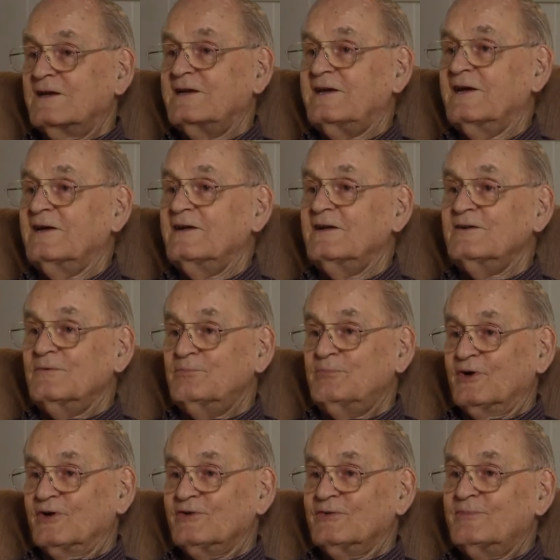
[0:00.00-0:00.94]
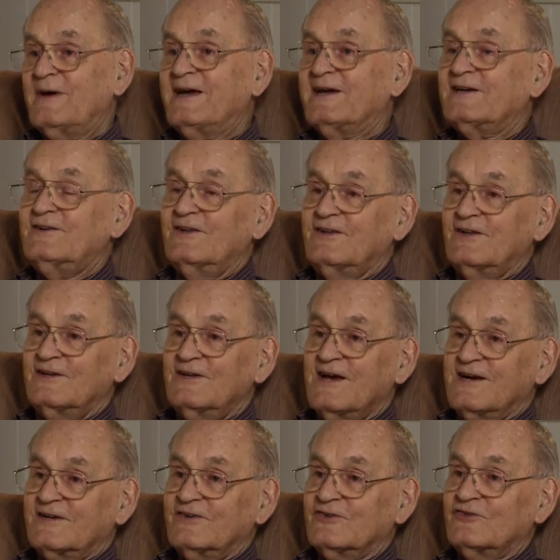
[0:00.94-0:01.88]
and put us back to the
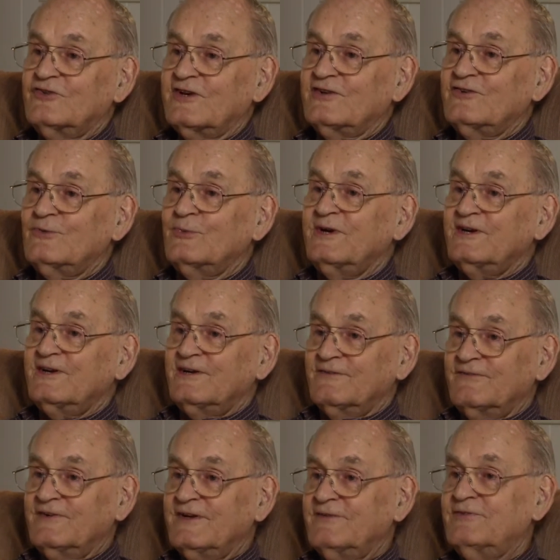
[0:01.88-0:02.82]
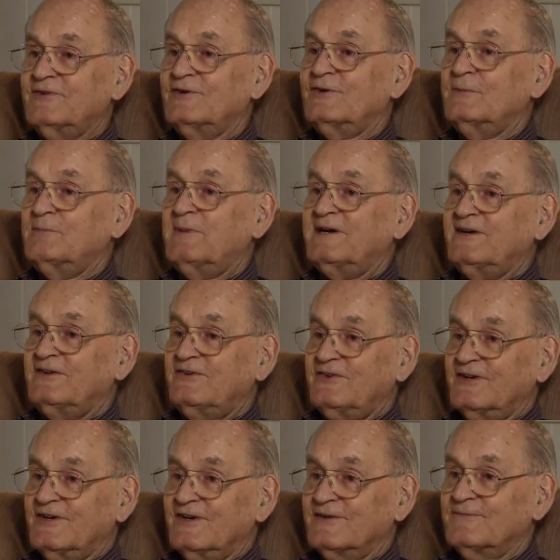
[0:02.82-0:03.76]
6th week of infantry
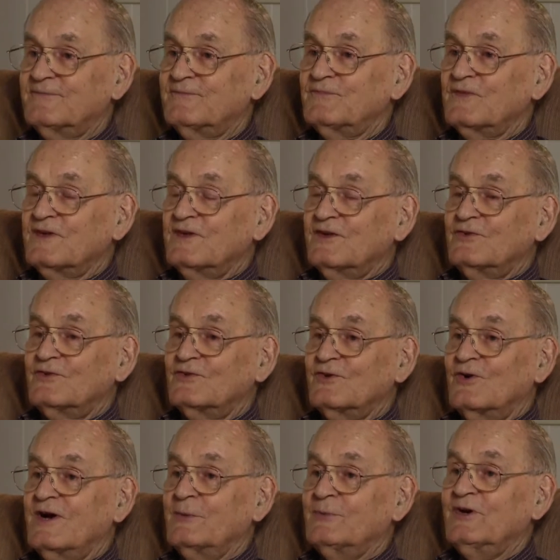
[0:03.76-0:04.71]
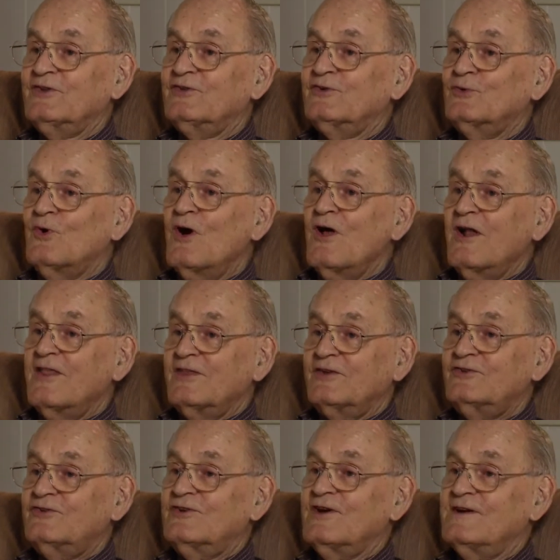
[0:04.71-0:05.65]
basic. So I went through all of
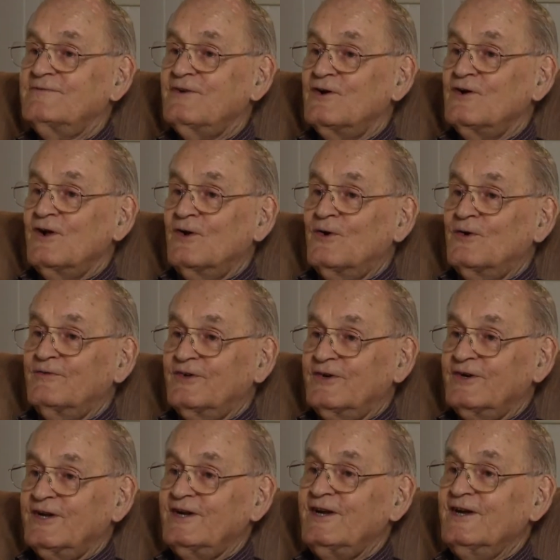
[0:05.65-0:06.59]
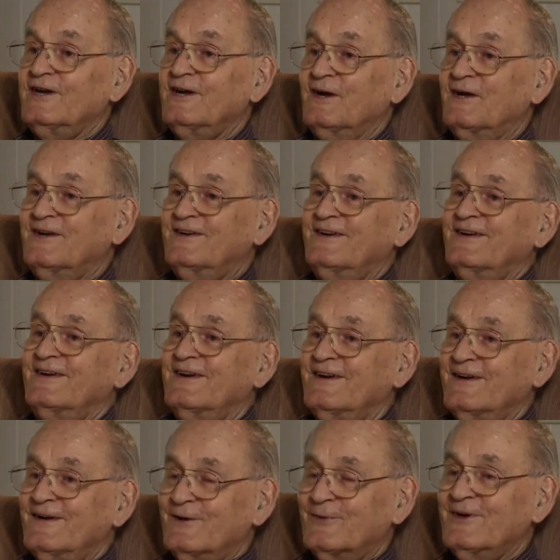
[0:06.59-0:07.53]
the stuff all over again.
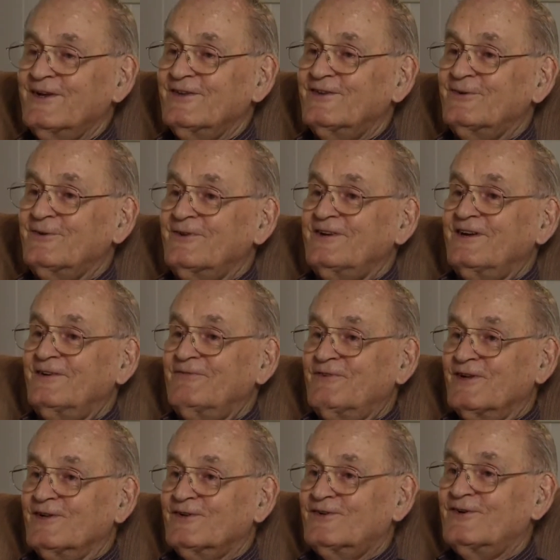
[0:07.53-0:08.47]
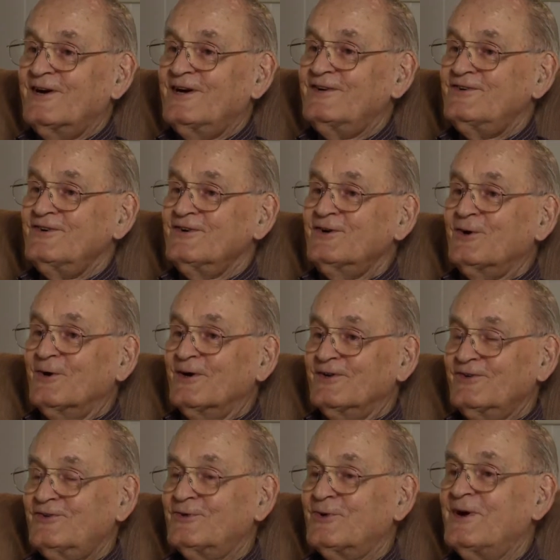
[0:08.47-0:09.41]
I went through the infiltration
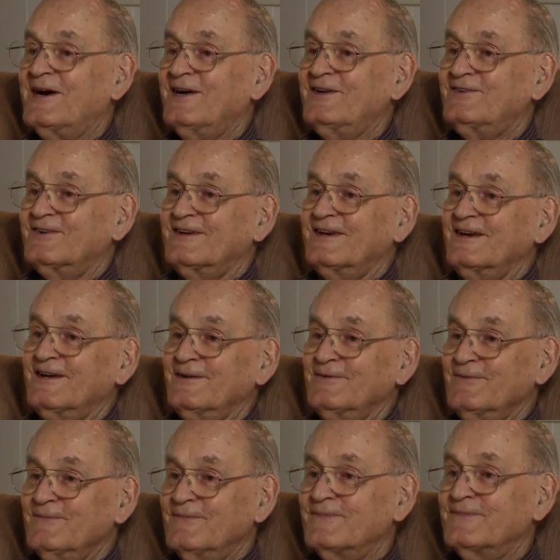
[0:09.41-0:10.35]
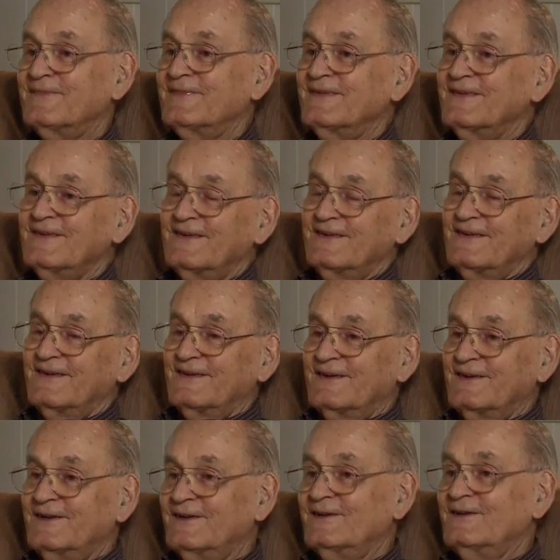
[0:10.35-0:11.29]
course twice again,
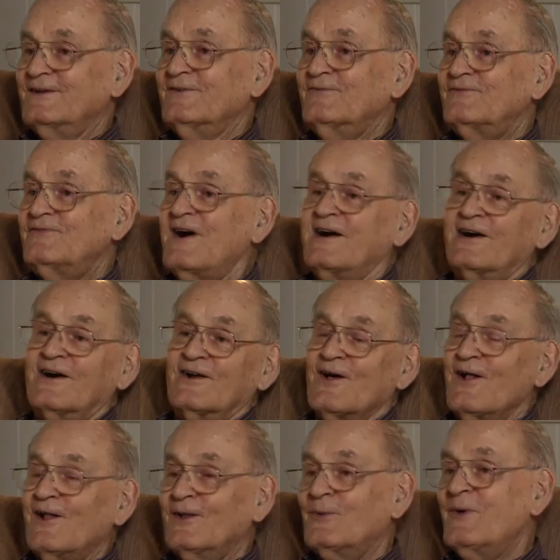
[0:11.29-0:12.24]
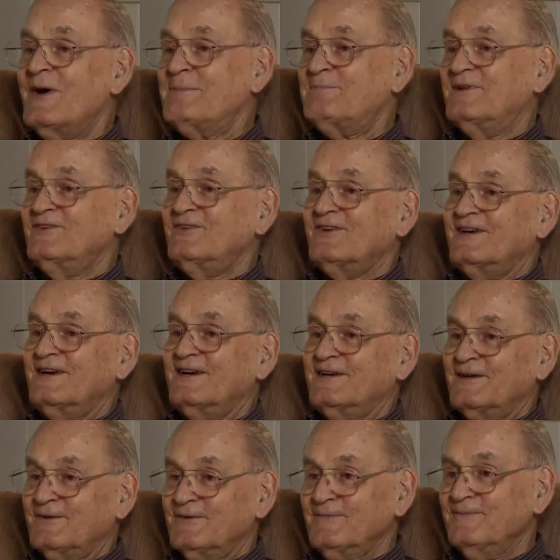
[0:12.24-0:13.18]
and fired all the weapons
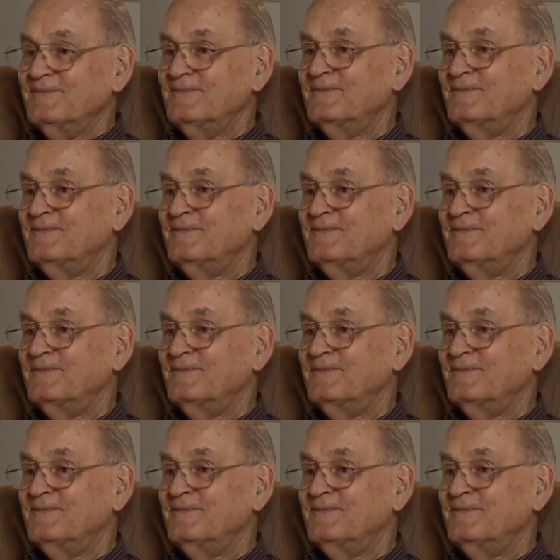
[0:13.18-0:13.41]
again.